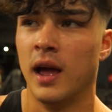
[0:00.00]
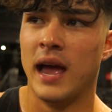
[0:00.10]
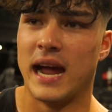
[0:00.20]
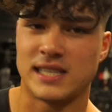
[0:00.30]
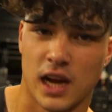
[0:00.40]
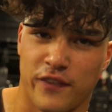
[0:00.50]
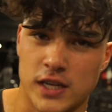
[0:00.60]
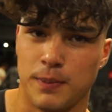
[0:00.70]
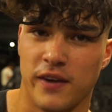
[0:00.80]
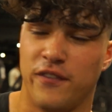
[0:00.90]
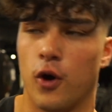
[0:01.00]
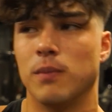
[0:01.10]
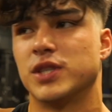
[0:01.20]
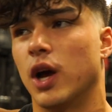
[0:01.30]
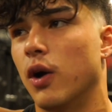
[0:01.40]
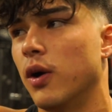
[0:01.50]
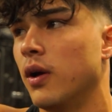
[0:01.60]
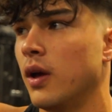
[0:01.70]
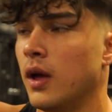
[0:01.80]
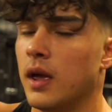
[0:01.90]
and sacrifice a bit of form? So
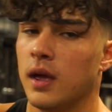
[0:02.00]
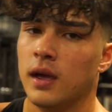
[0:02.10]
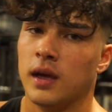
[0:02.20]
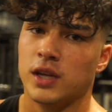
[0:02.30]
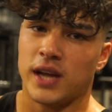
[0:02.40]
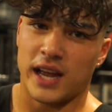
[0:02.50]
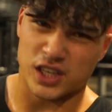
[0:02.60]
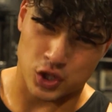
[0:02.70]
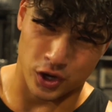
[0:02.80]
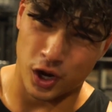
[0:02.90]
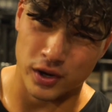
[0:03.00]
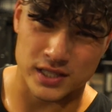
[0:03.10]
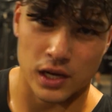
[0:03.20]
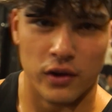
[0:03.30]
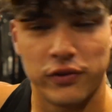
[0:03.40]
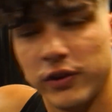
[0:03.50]
you just gotta know yourself.